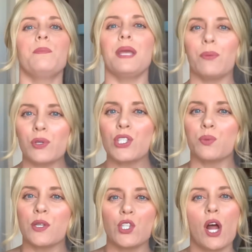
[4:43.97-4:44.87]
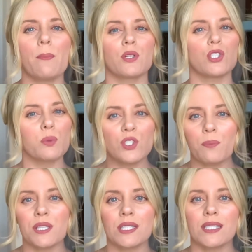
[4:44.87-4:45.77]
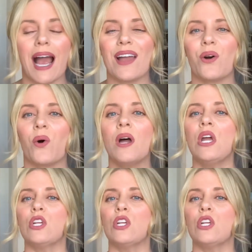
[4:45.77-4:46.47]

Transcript: be able to switch it up or switch up the style.